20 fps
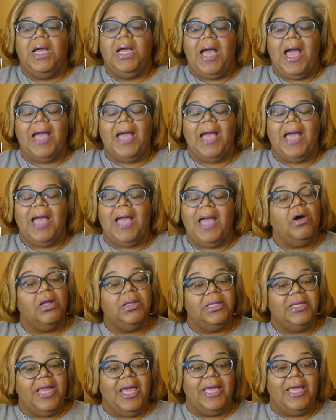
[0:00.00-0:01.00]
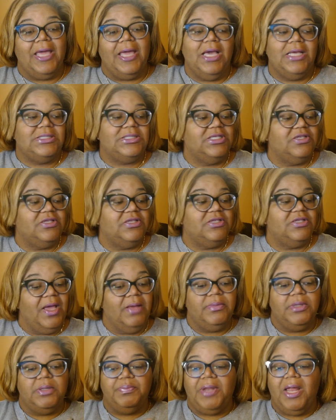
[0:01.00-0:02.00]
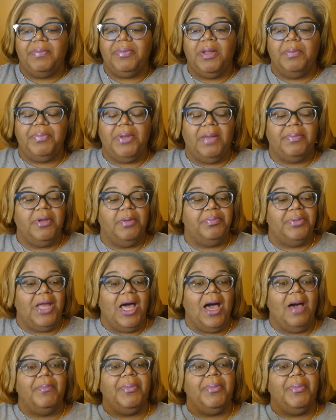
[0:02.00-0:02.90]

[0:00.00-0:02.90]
I get all of that. Yes, it's family, blah, blah, blah, blah, blah.